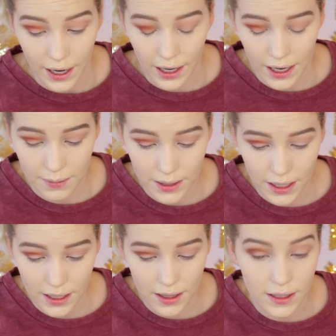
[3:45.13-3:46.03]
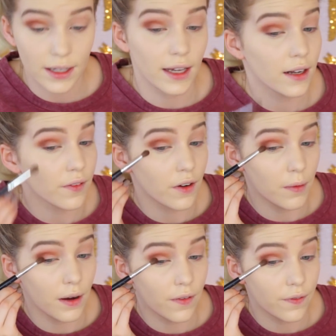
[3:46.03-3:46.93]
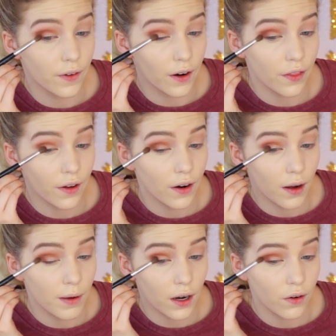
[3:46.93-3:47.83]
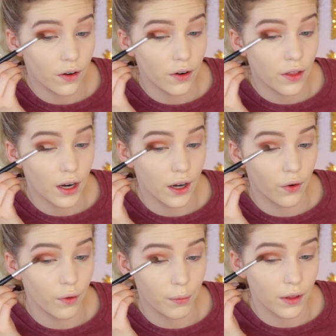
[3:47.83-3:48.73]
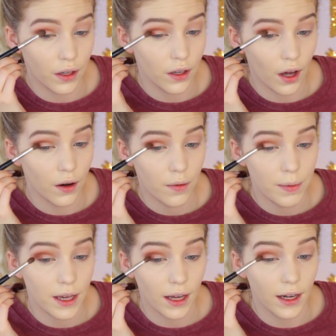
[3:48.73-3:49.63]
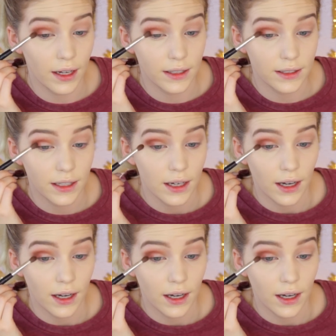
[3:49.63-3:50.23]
And I am taking this in a little bit further on my corner than I normally go, because